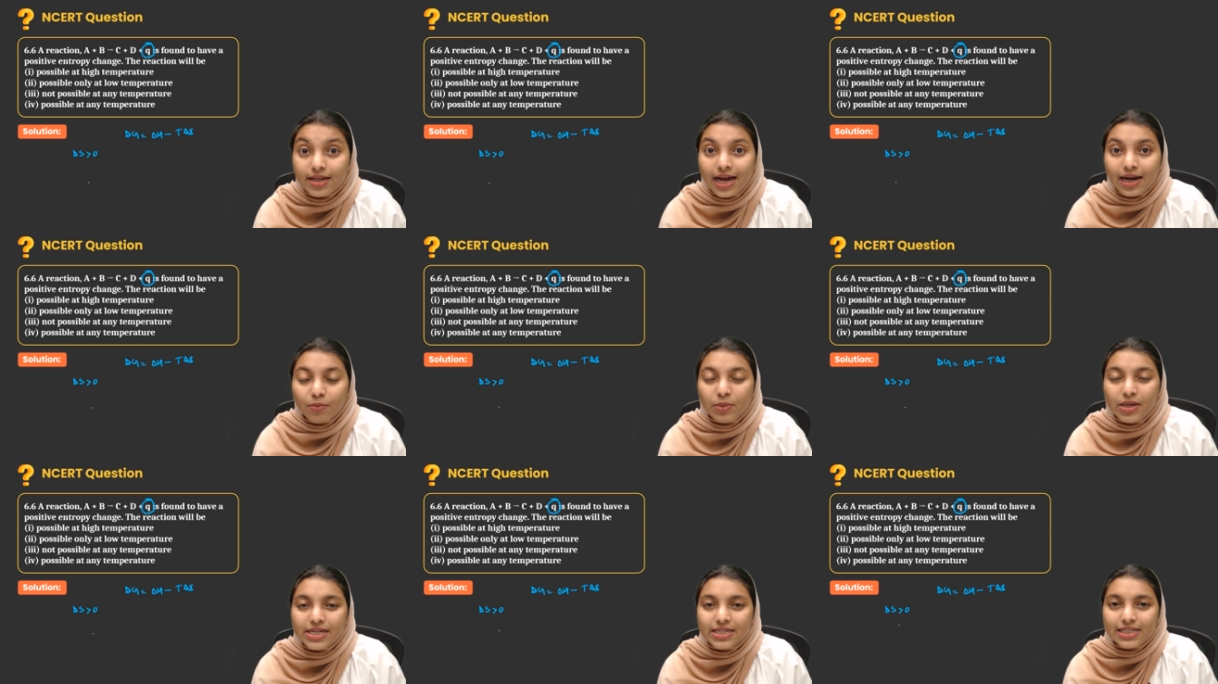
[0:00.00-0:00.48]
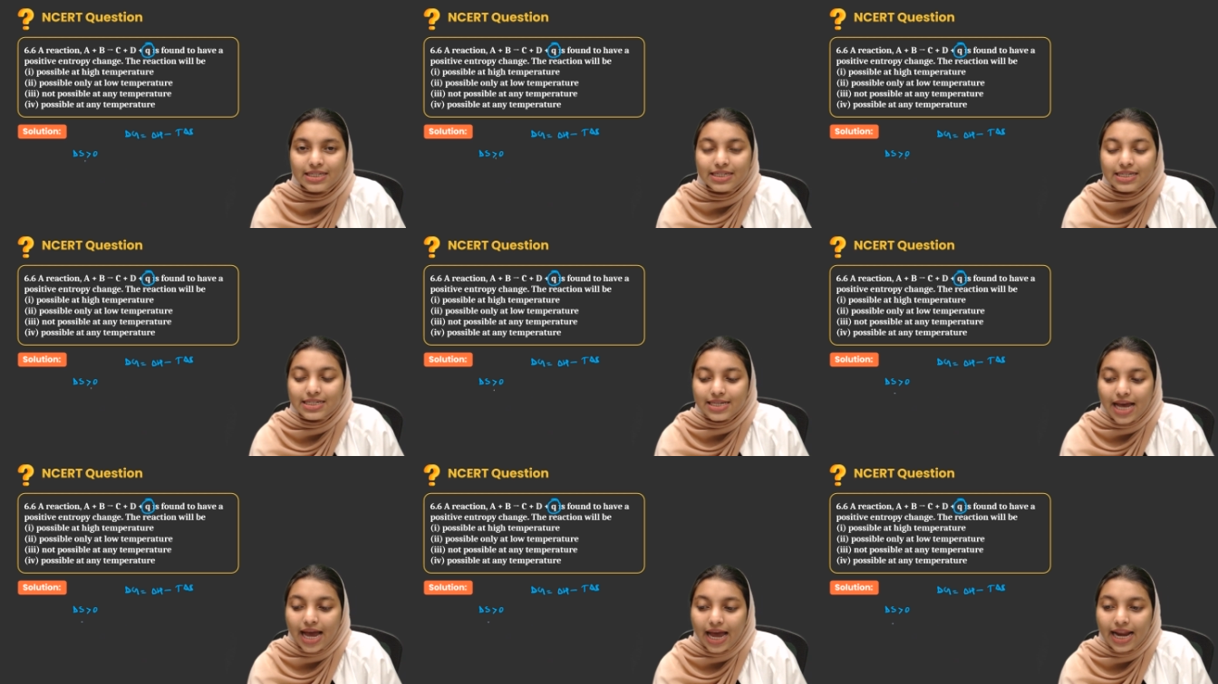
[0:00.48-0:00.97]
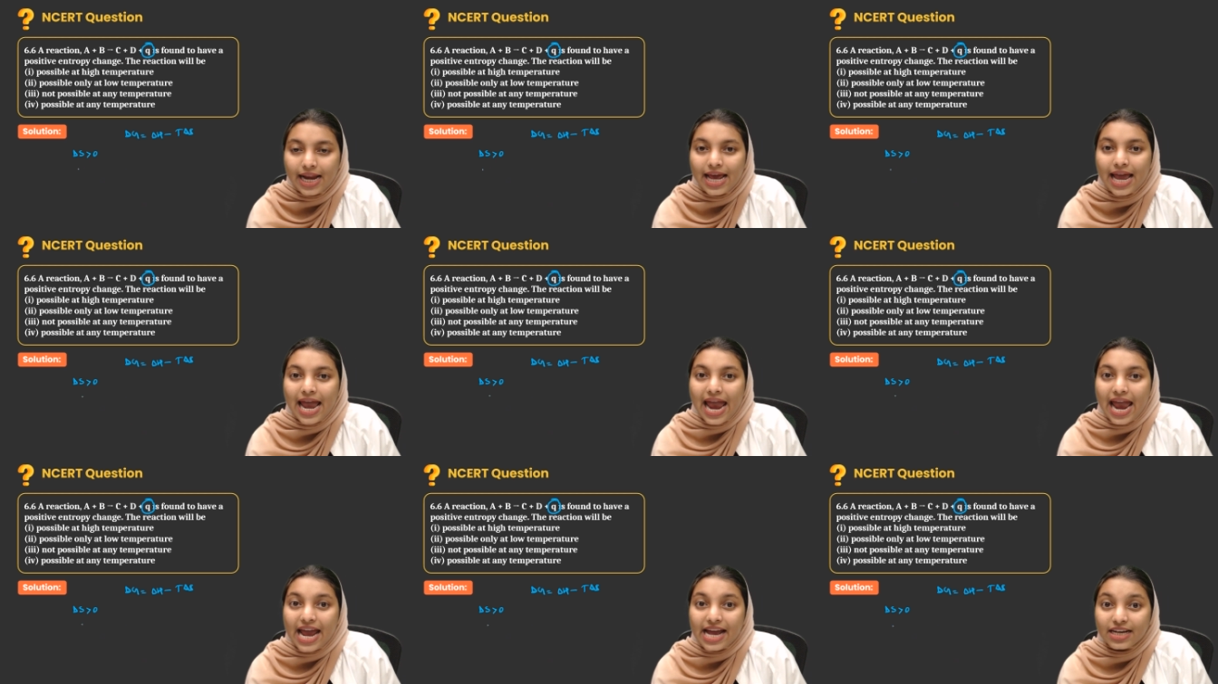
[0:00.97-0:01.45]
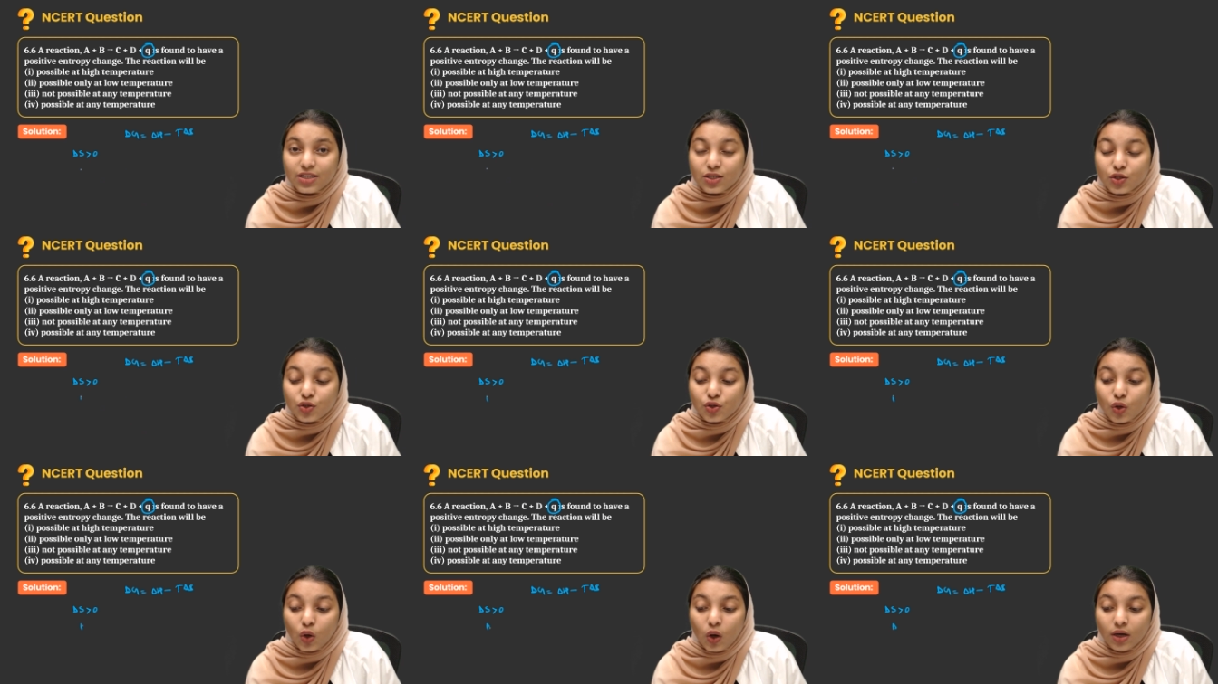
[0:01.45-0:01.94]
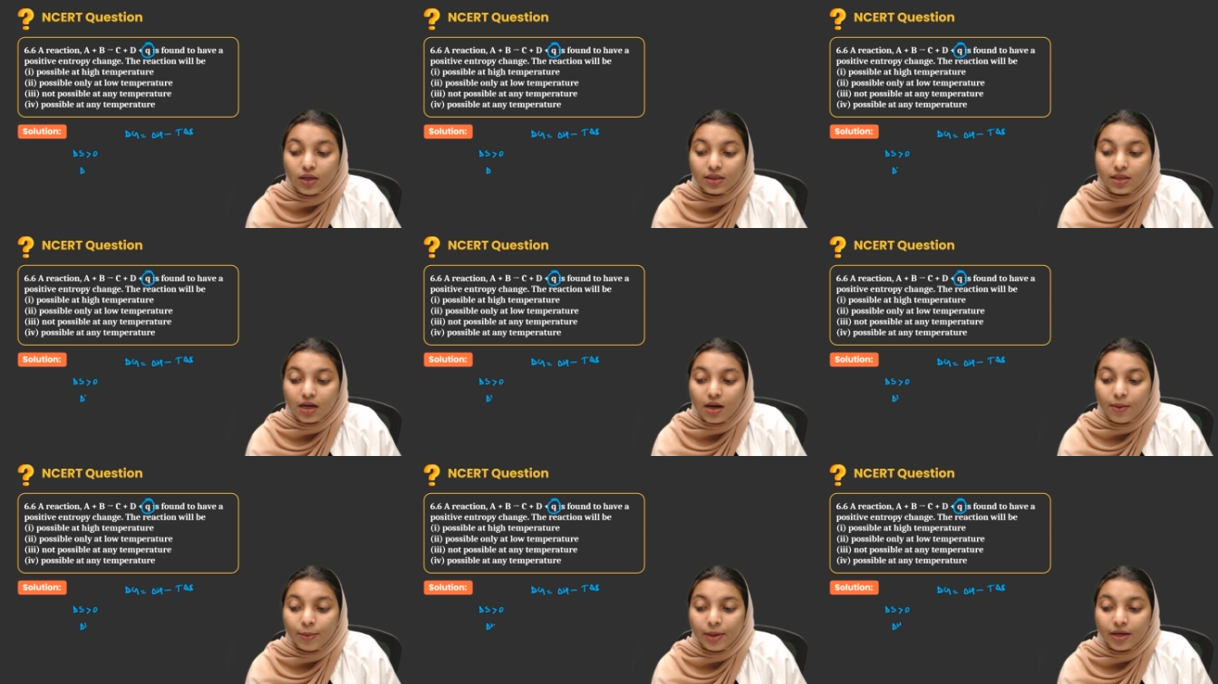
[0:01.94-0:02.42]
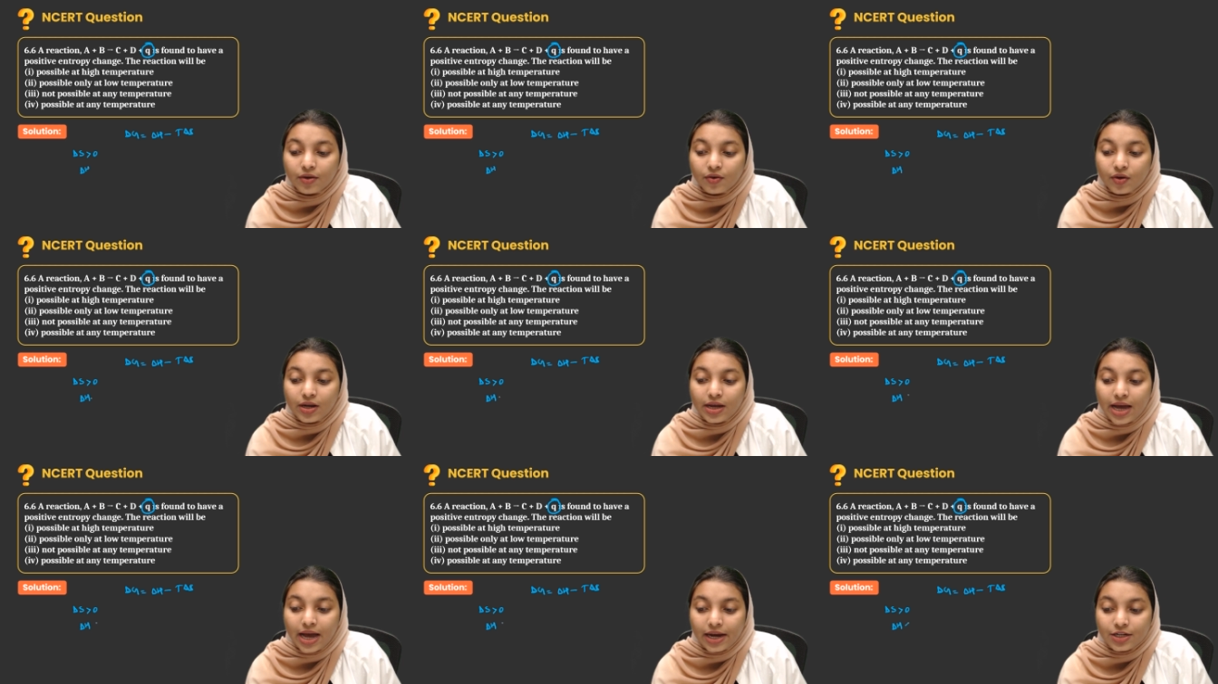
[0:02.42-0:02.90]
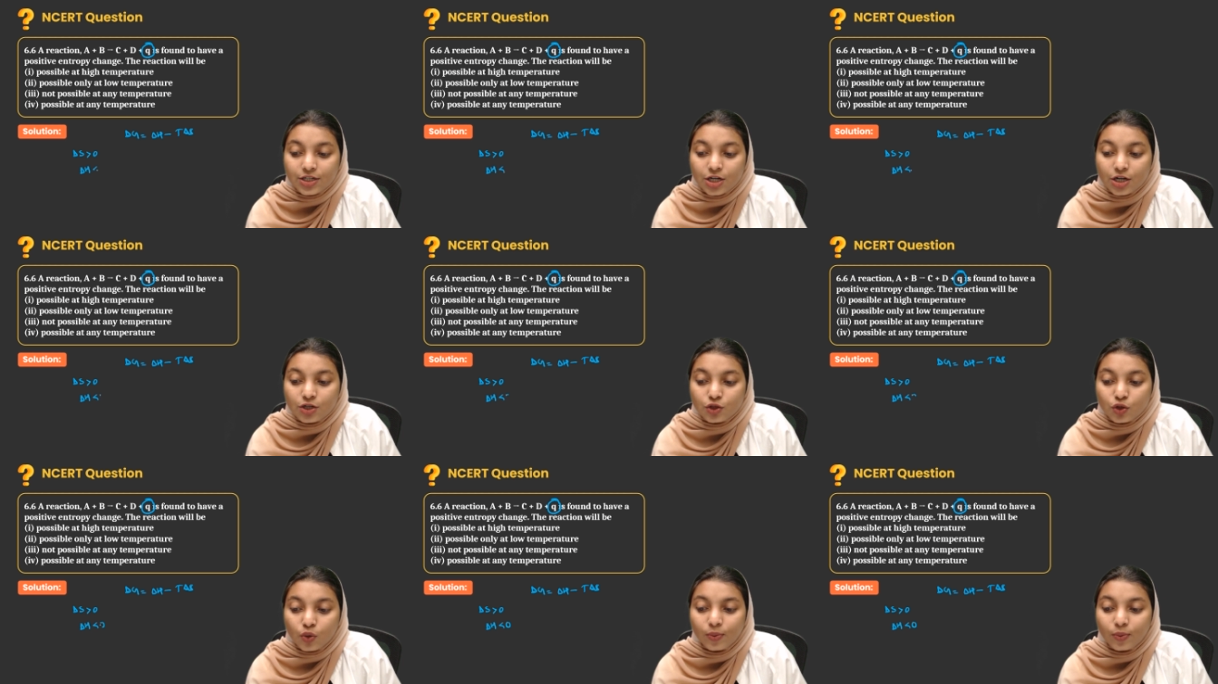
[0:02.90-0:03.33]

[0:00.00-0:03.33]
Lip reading: That means it is an exothermic reaction.